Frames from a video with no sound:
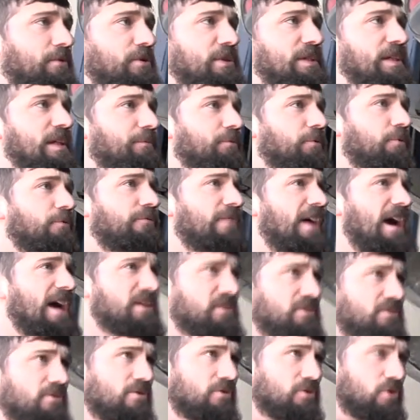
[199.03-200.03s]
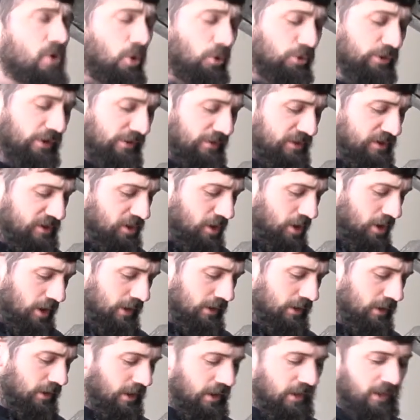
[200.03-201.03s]
there's several fasteners holding this
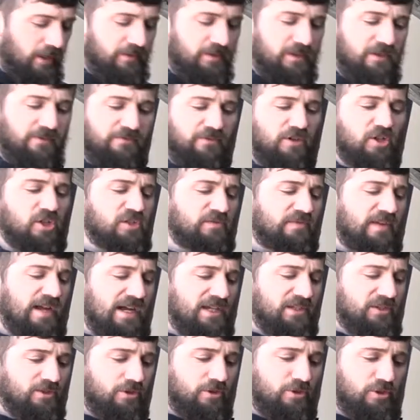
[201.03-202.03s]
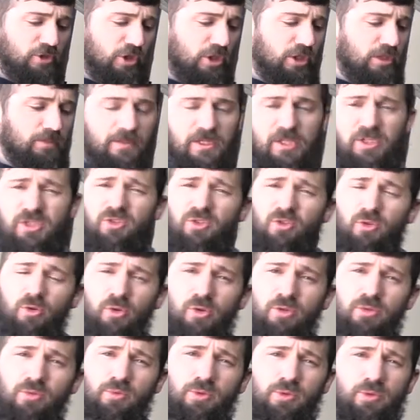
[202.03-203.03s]
on. The first fasteners are going to be
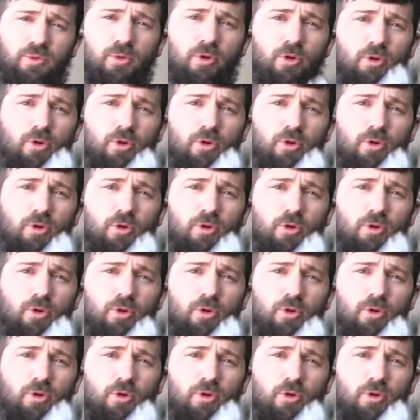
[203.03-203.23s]
screws, which